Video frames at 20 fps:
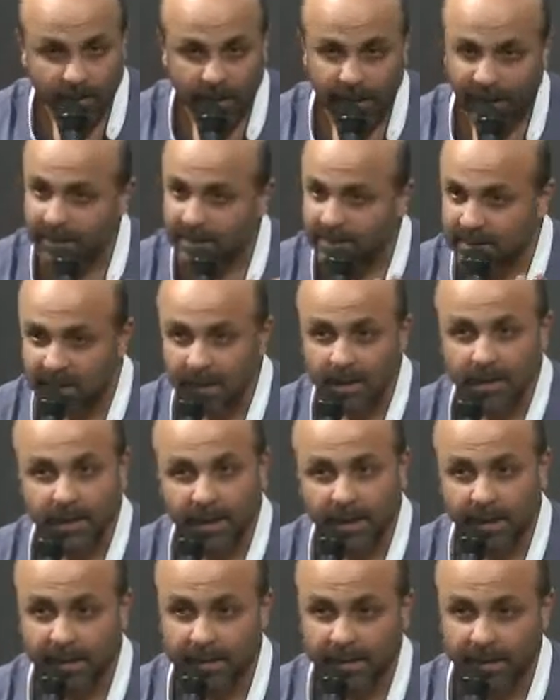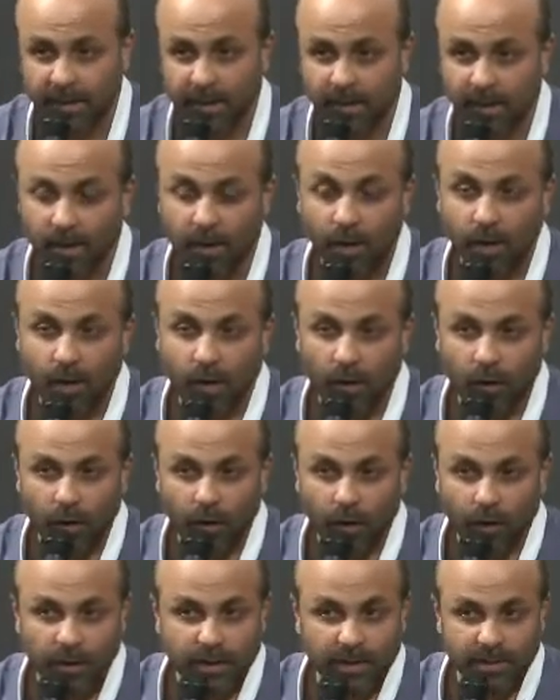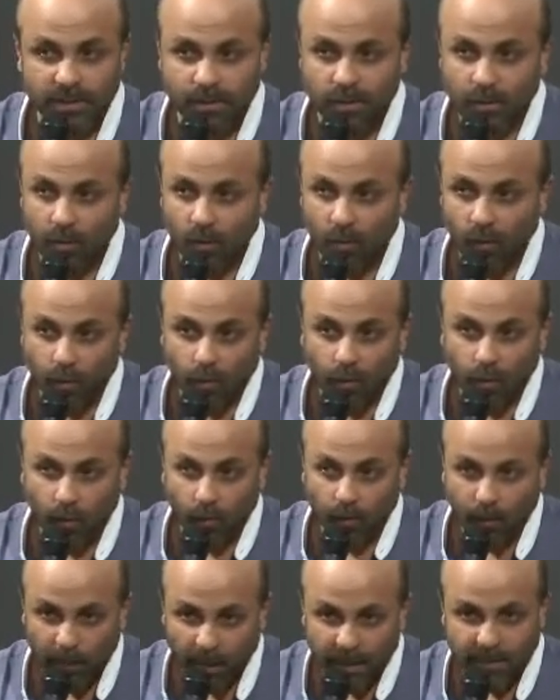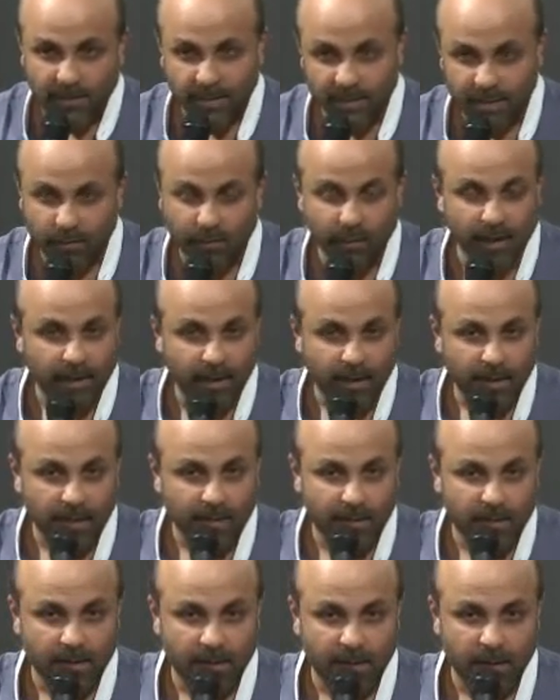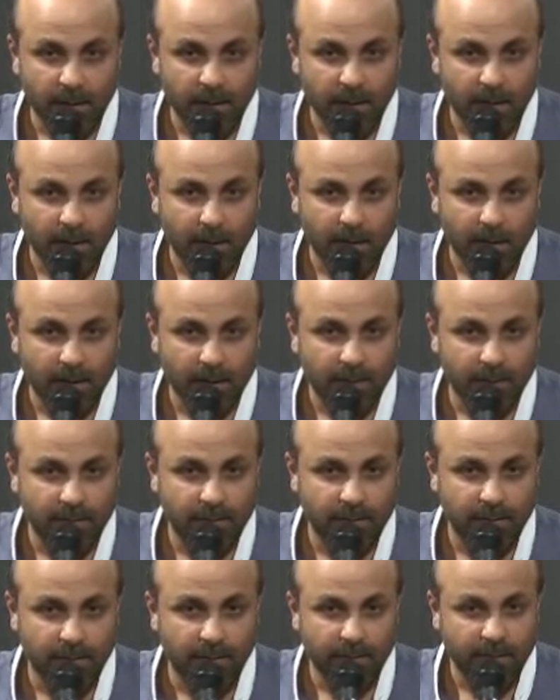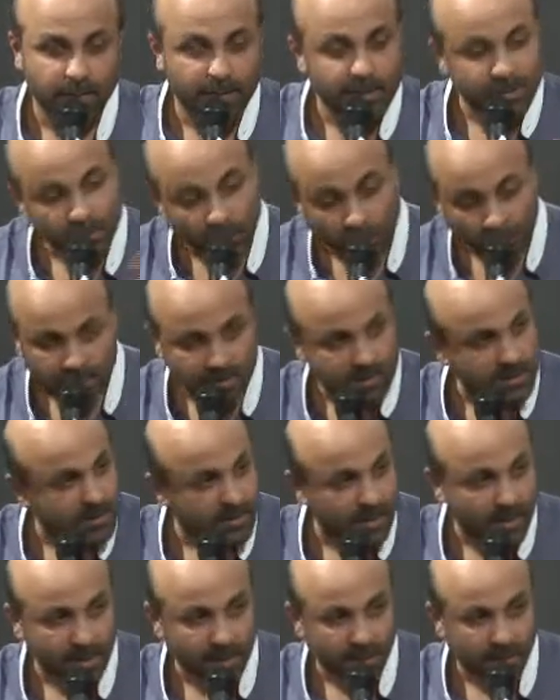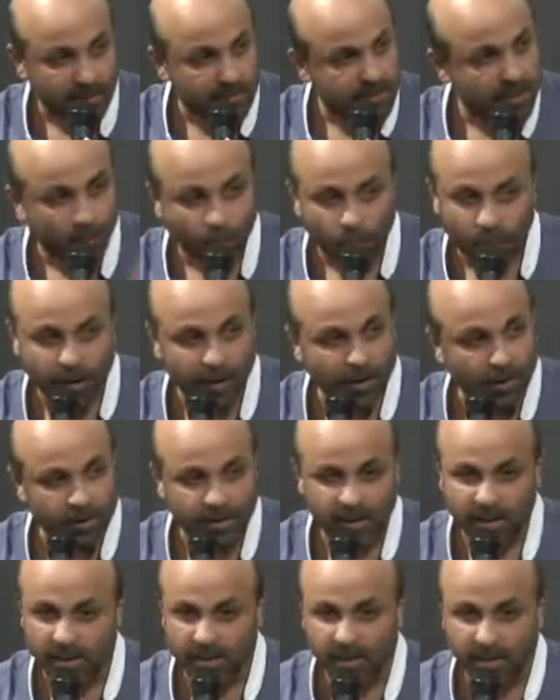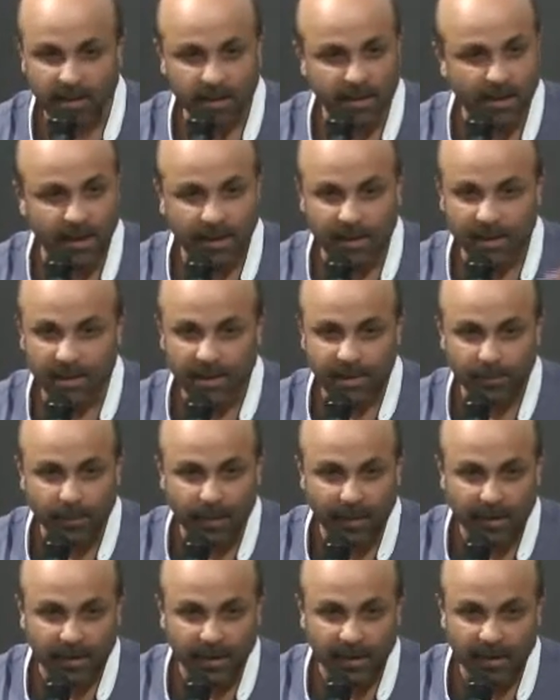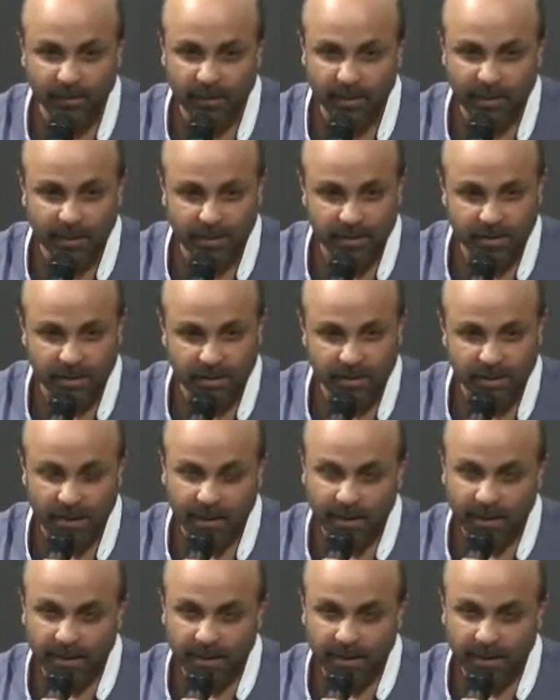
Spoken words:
And till date, I think there's no month where the film is not screened. Somewhere or the other, I keep getting invitations.